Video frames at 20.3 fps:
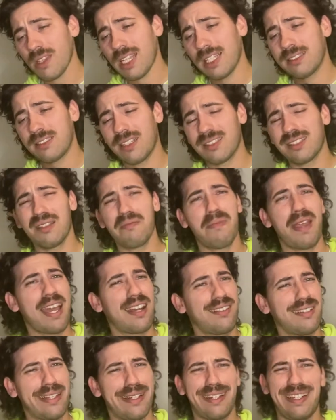It doesn't
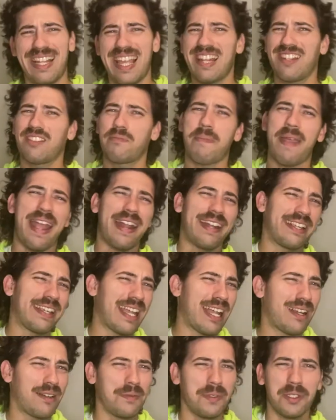matter that Atlanta's batting
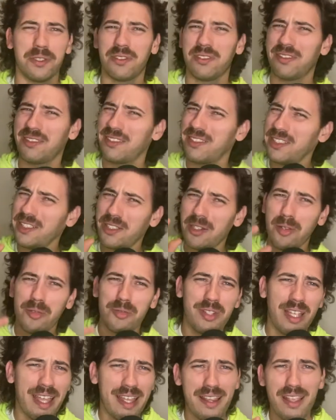average is, you know,
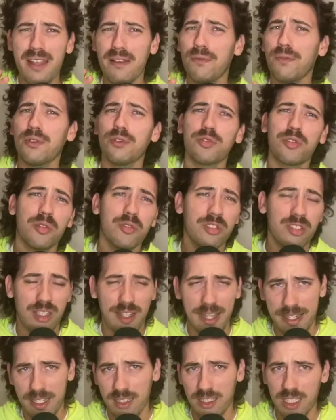ever so
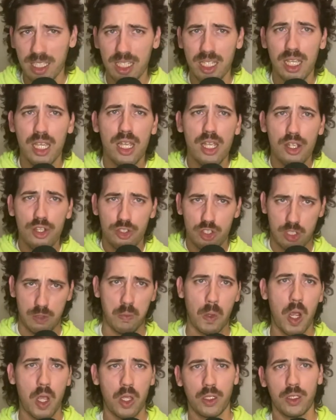slightly
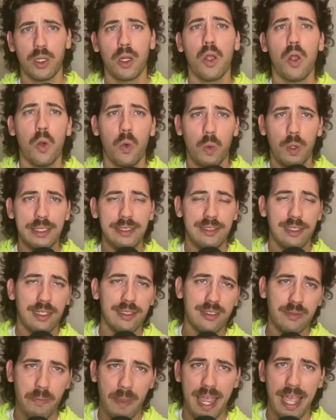smaller. What
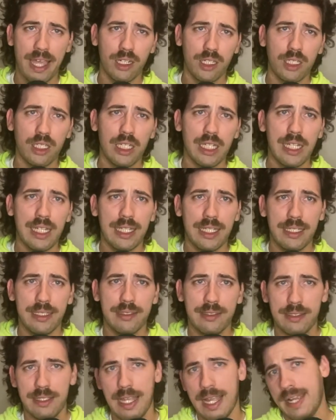does matter
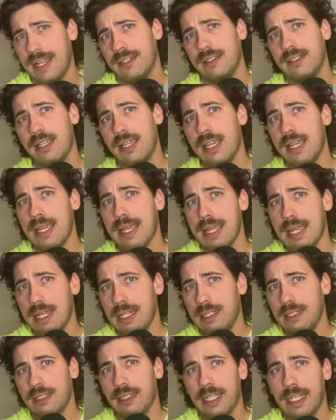is that
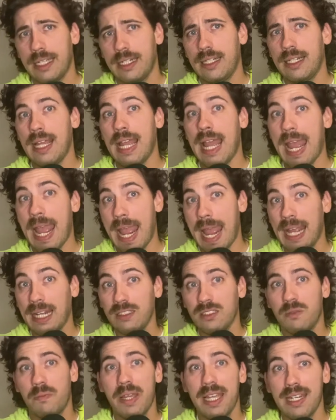Atlanta
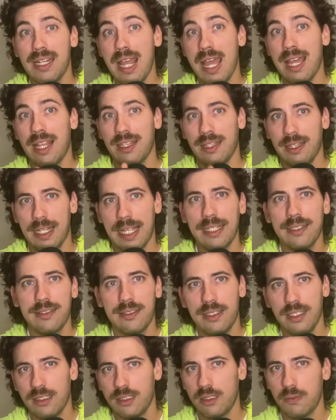has been less
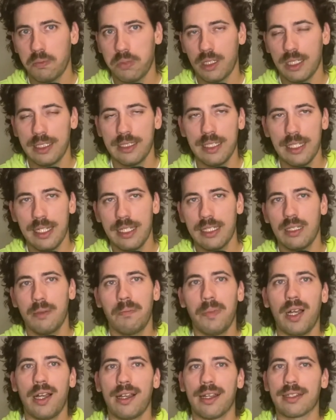disciplined in the
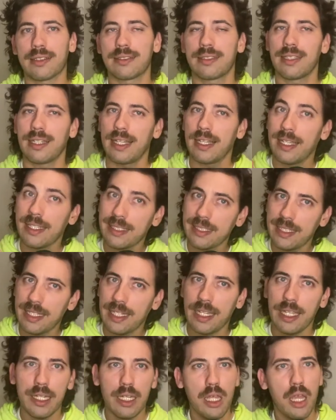box.
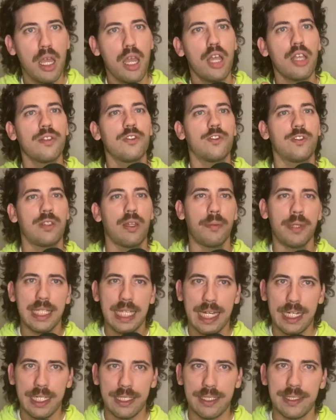Again, some of
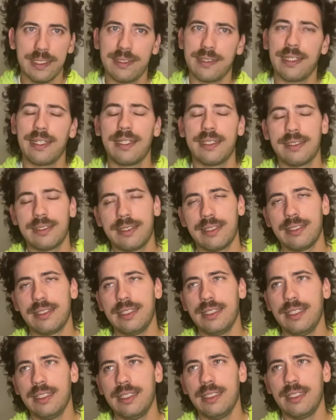that is to
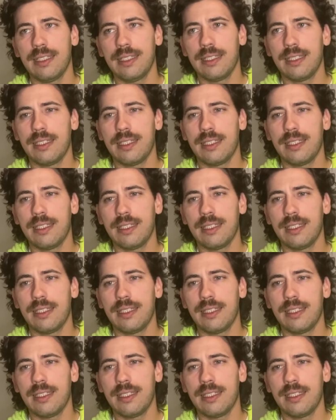the